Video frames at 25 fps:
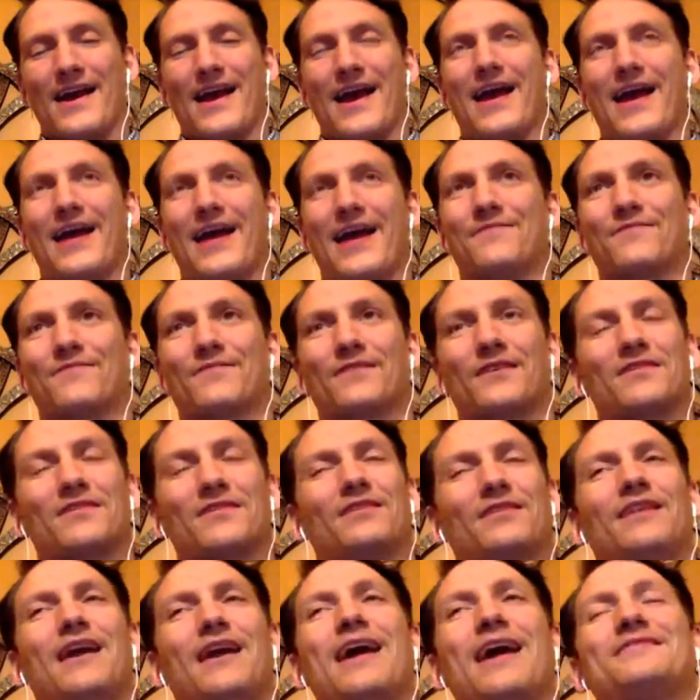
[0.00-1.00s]
And the
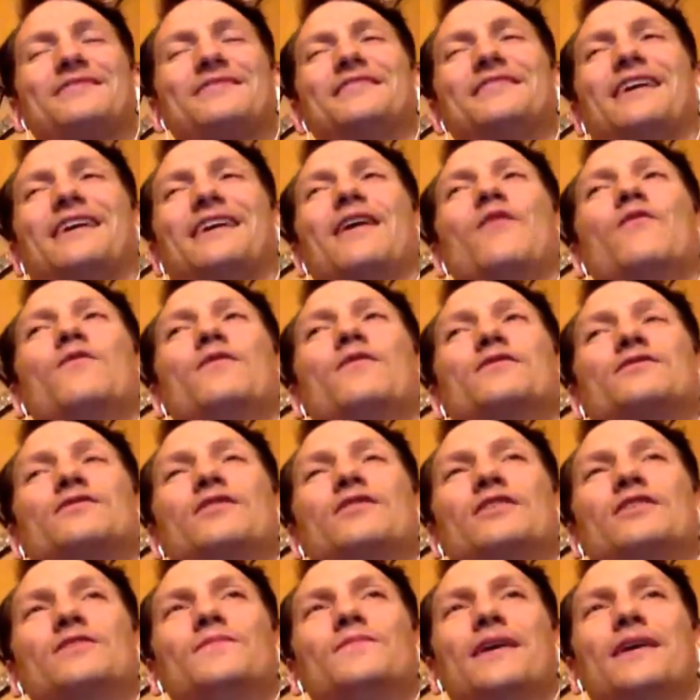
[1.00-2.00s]
last thing I always
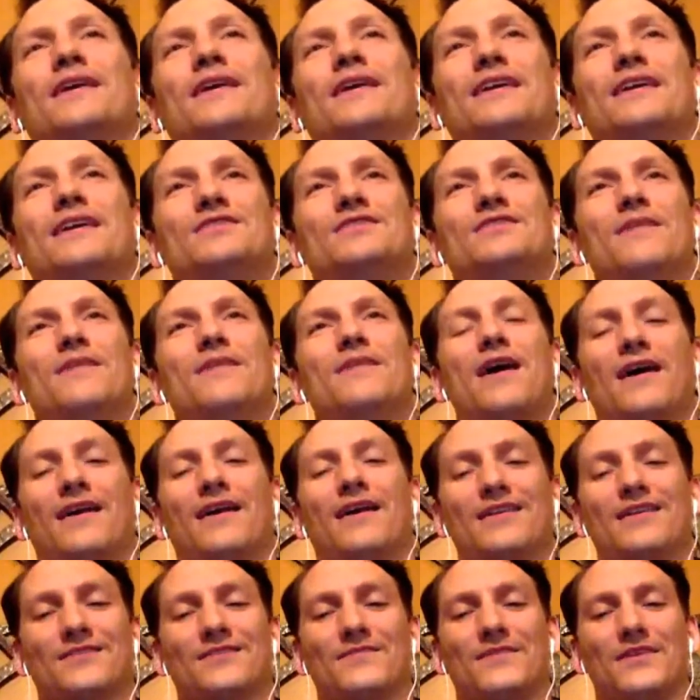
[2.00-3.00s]
talk to my kids about, and
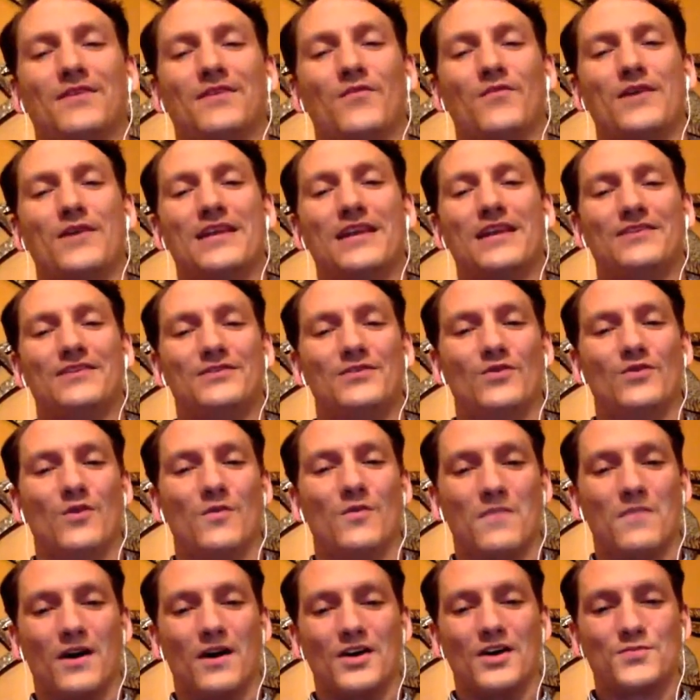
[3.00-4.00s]
it's something that we need to do a
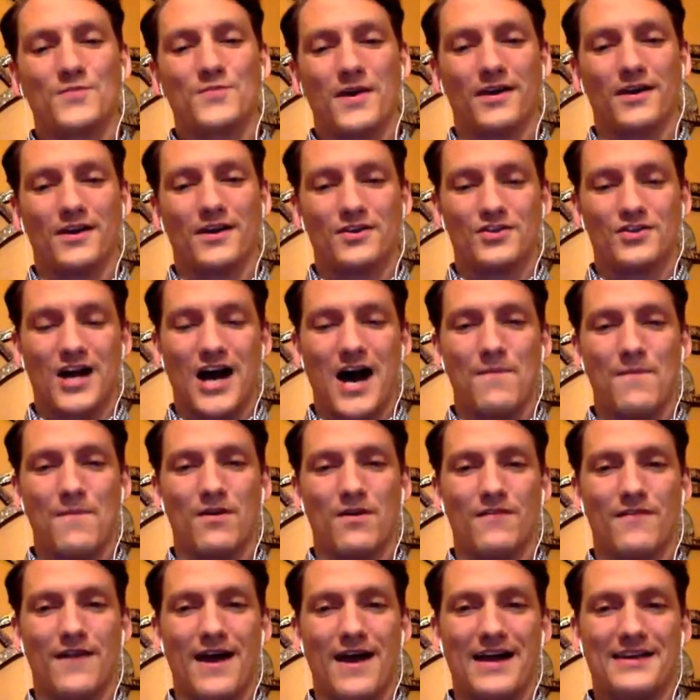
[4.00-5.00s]
much better job
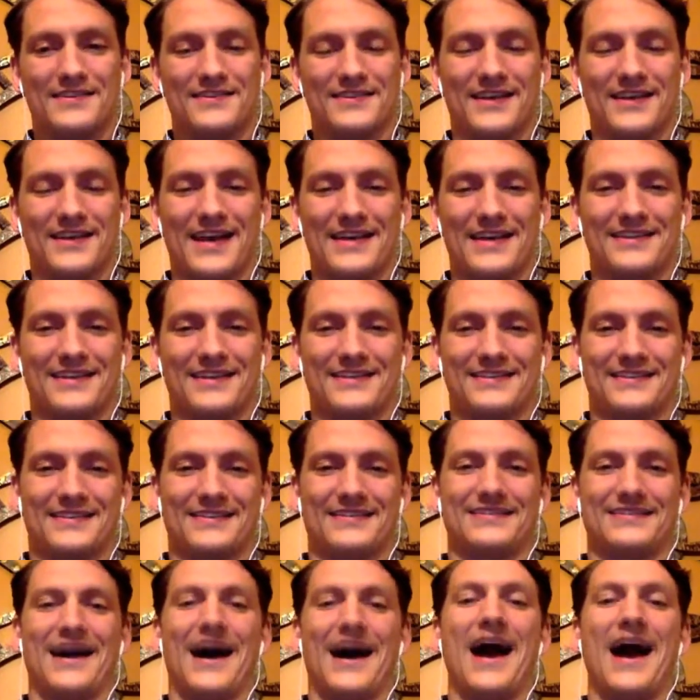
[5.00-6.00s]
of as a
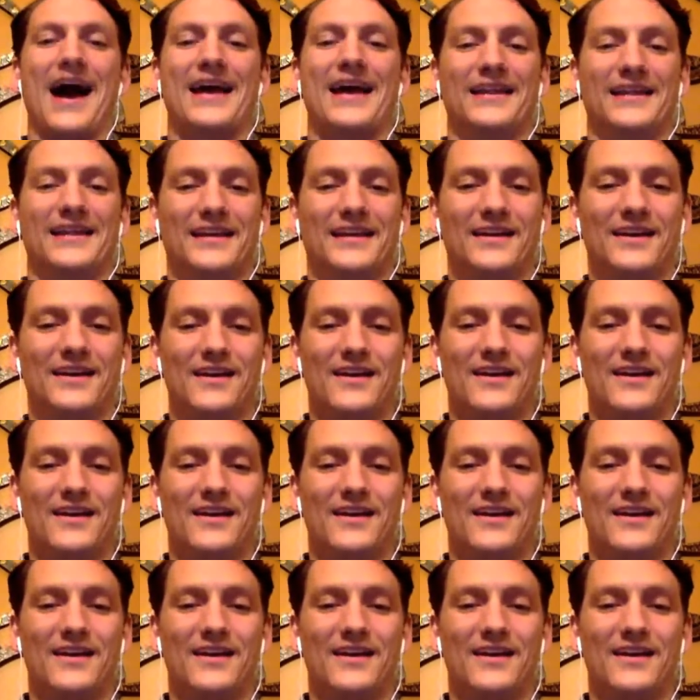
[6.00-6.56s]
society,